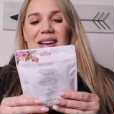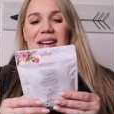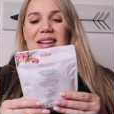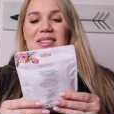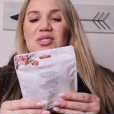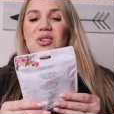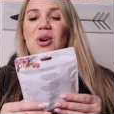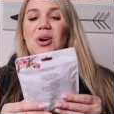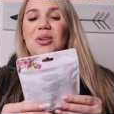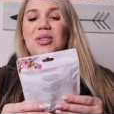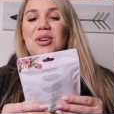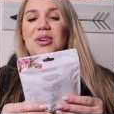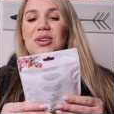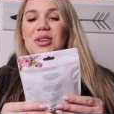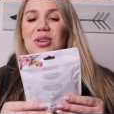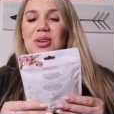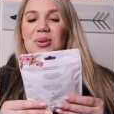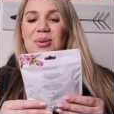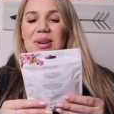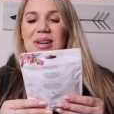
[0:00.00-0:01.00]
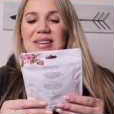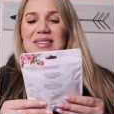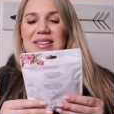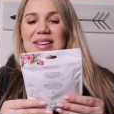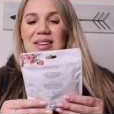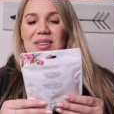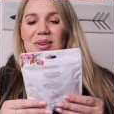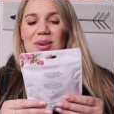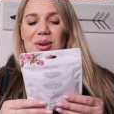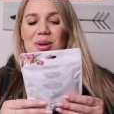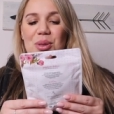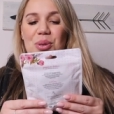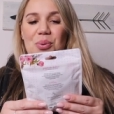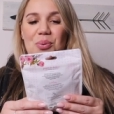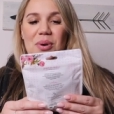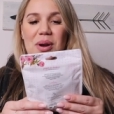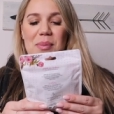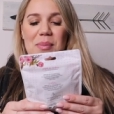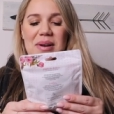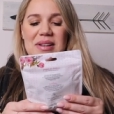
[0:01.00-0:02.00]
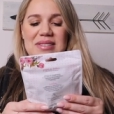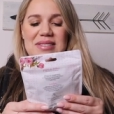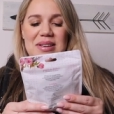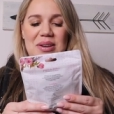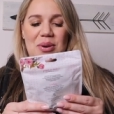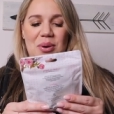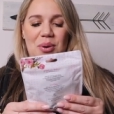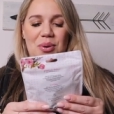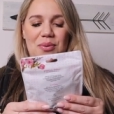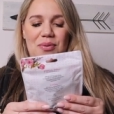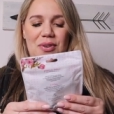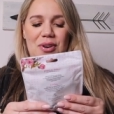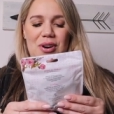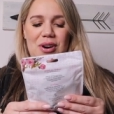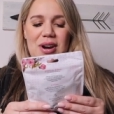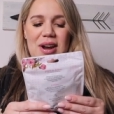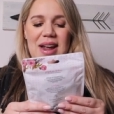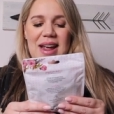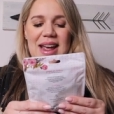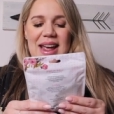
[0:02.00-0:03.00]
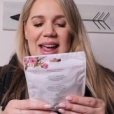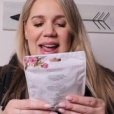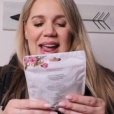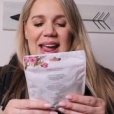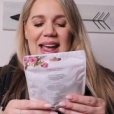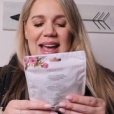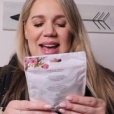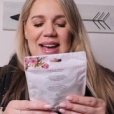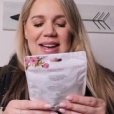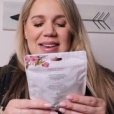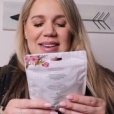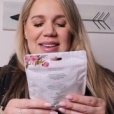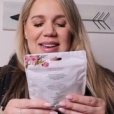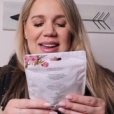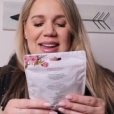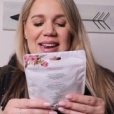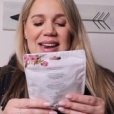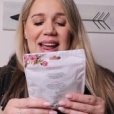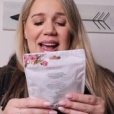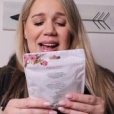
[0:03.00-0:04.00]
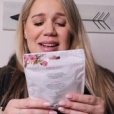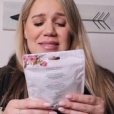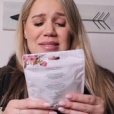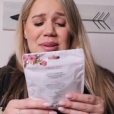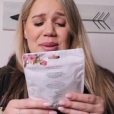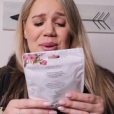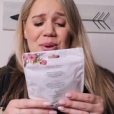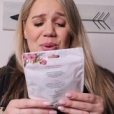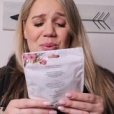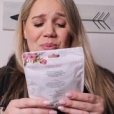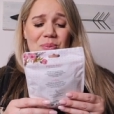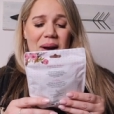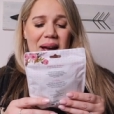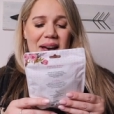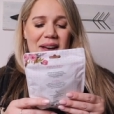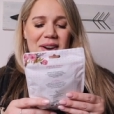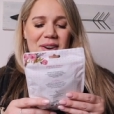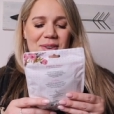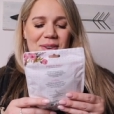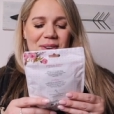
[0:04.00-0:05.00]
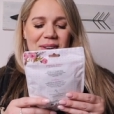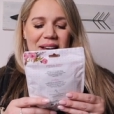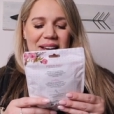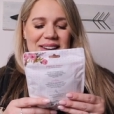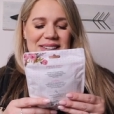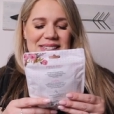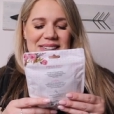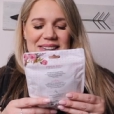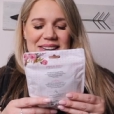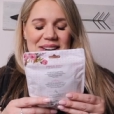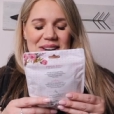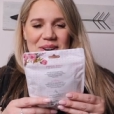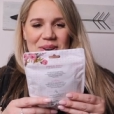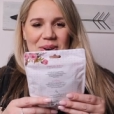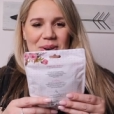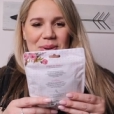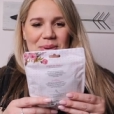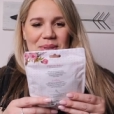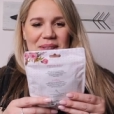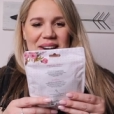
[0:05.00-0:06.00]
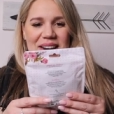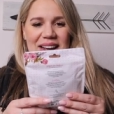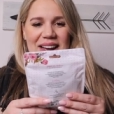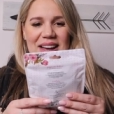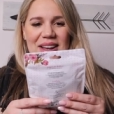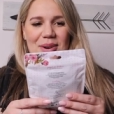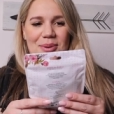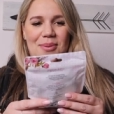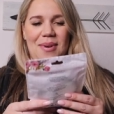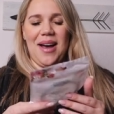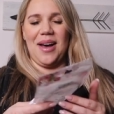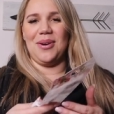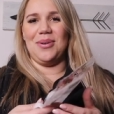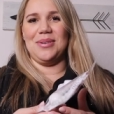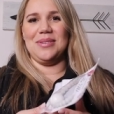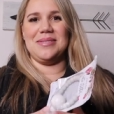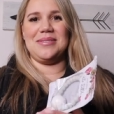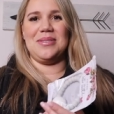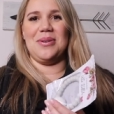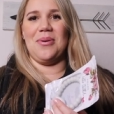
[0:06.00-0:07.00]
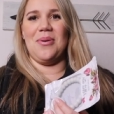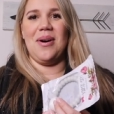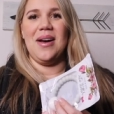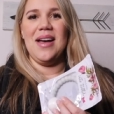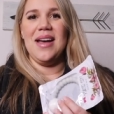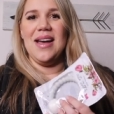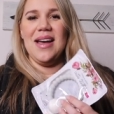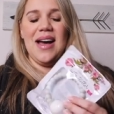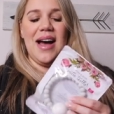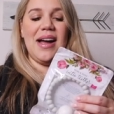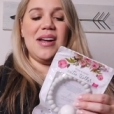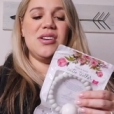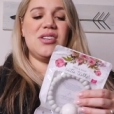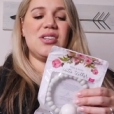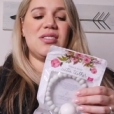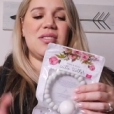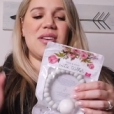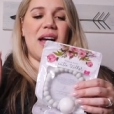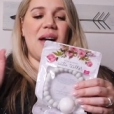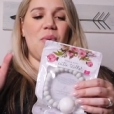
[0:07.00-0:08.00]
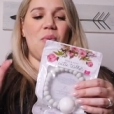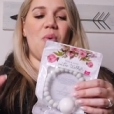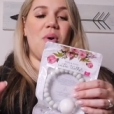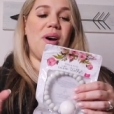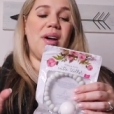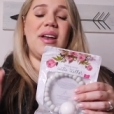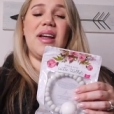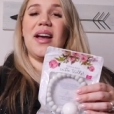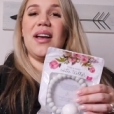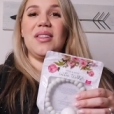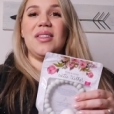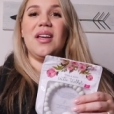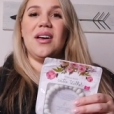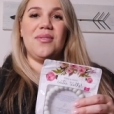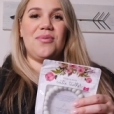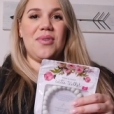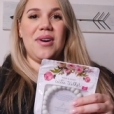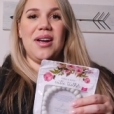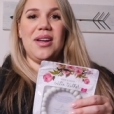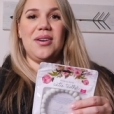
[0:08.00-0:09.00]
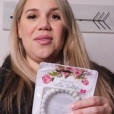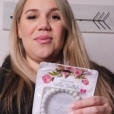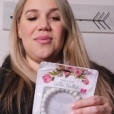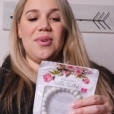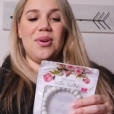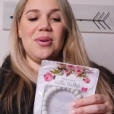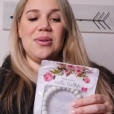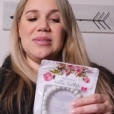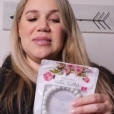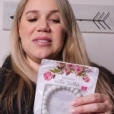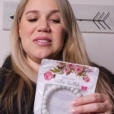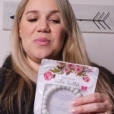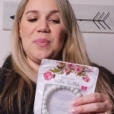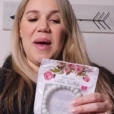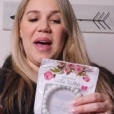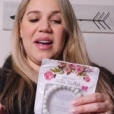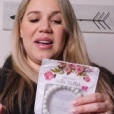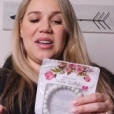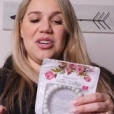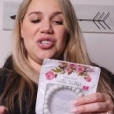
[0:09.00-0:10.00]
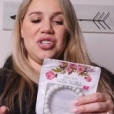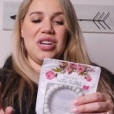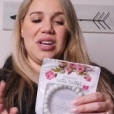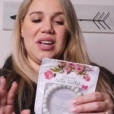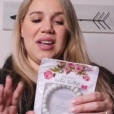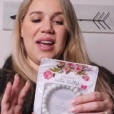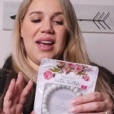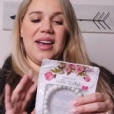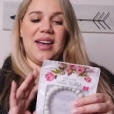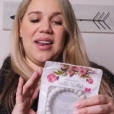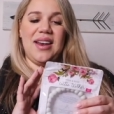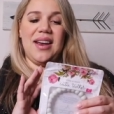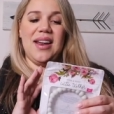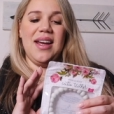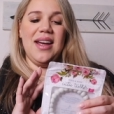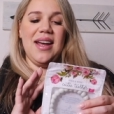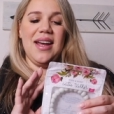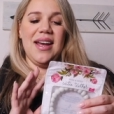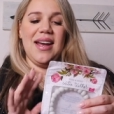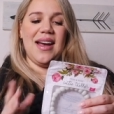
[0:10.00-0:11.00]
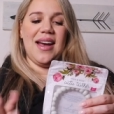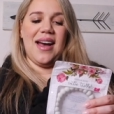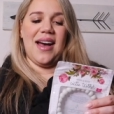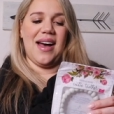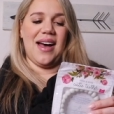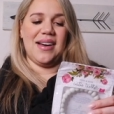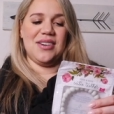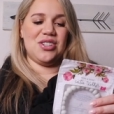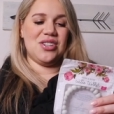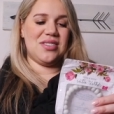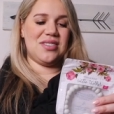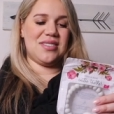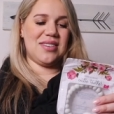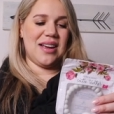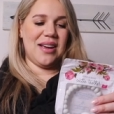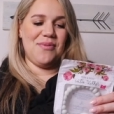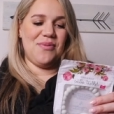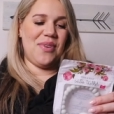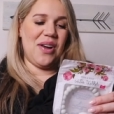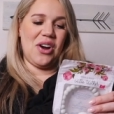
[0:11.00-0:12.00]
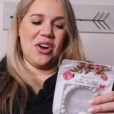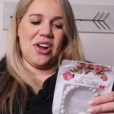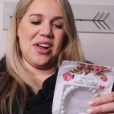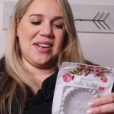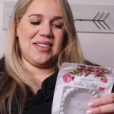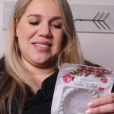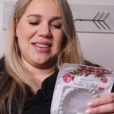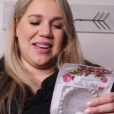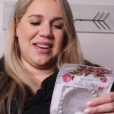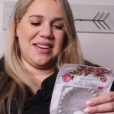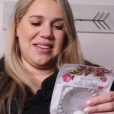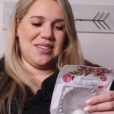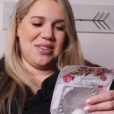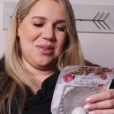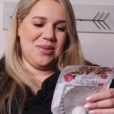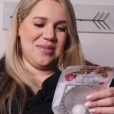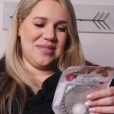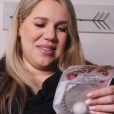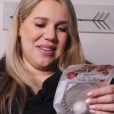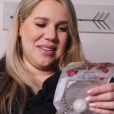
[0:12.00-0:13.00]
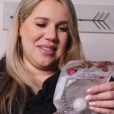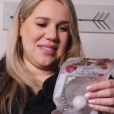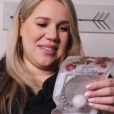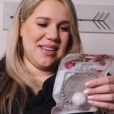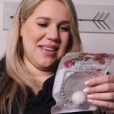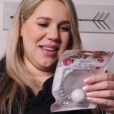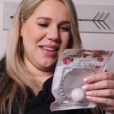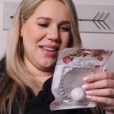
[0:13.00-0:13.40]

It's called their Cutie Teether three months and over and it has a little rattle. I didn't know that it had a rattle. So I just, one, I love Ryan and Rose's packaging and I just, I'm very excited to use this.